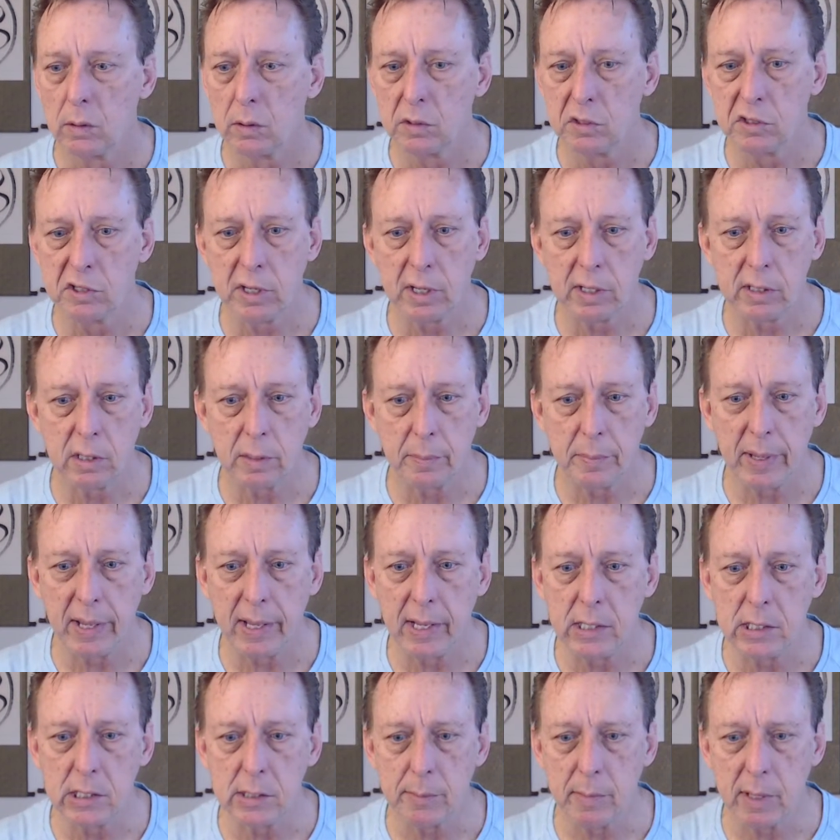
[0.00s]
check the
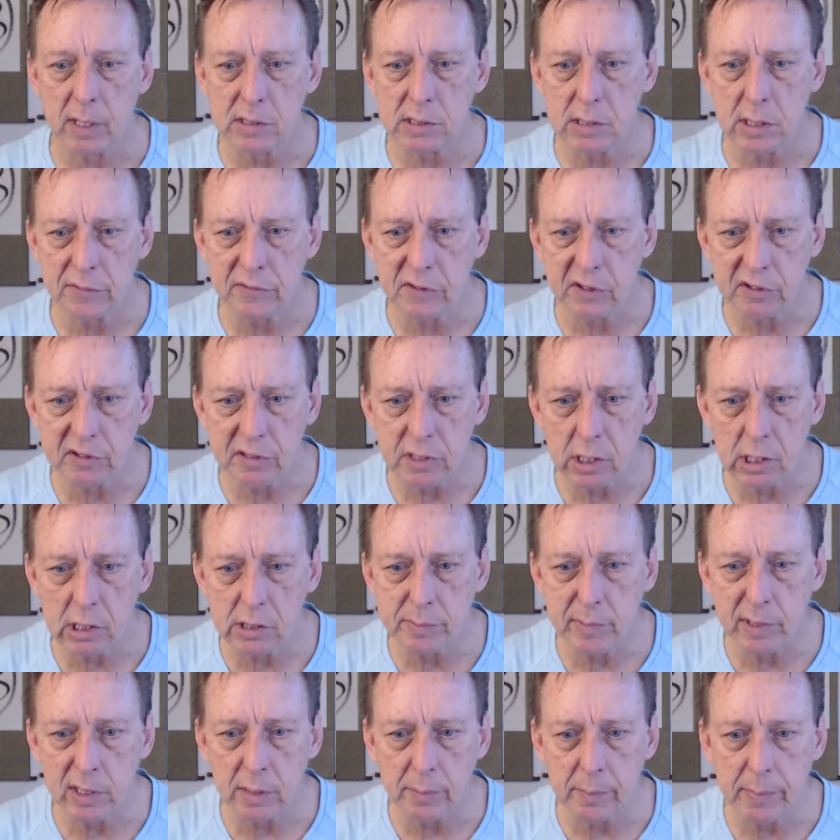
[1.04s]
page I'm on, see if this tells
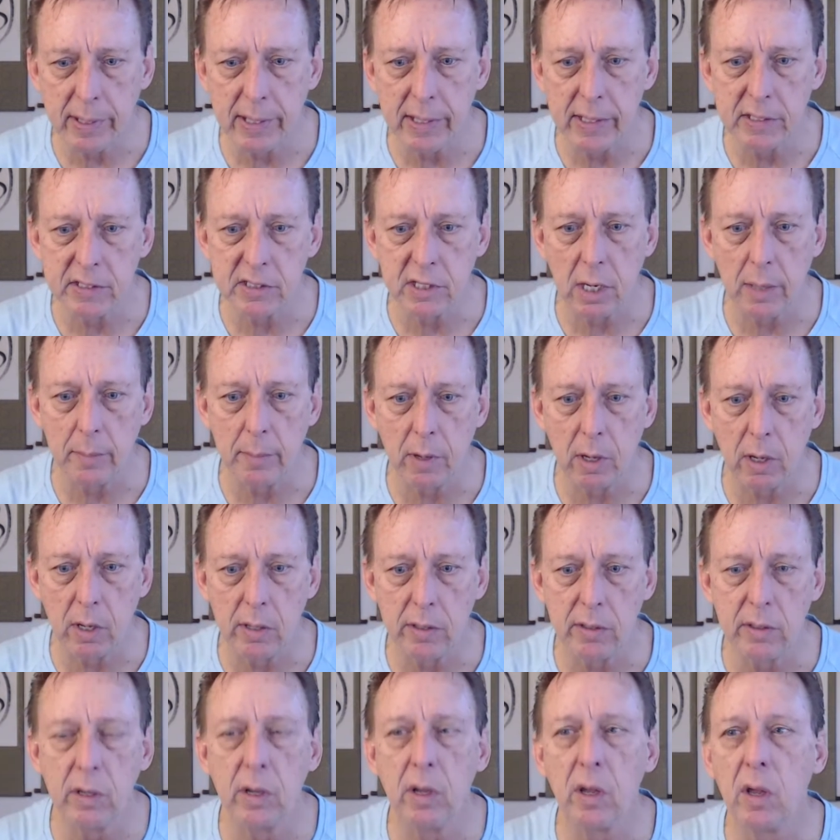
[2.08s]
me the page I'm
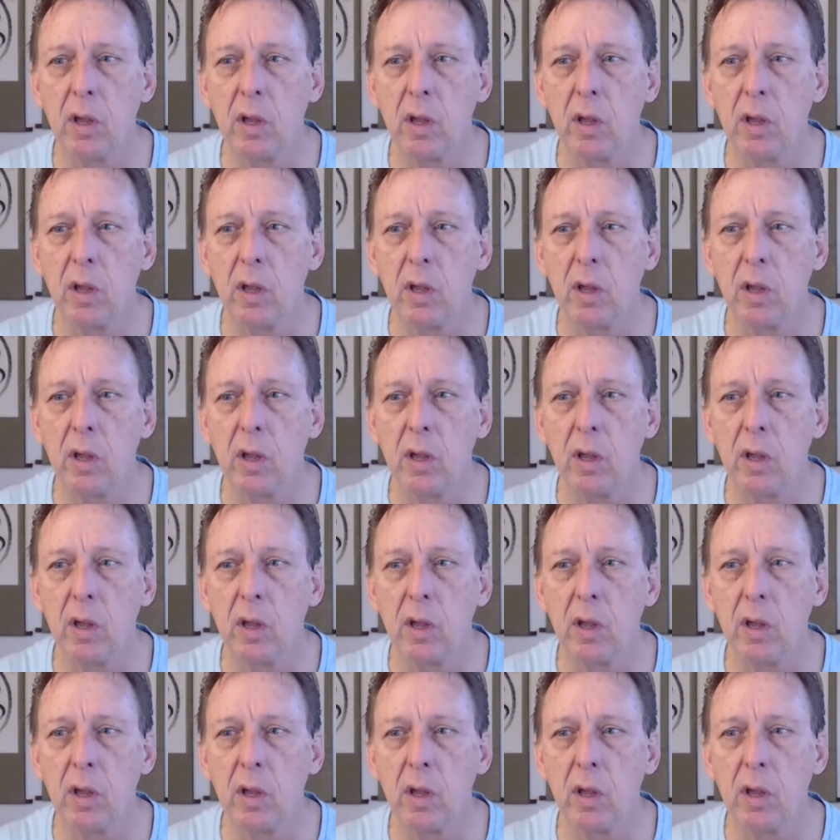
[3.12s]
on.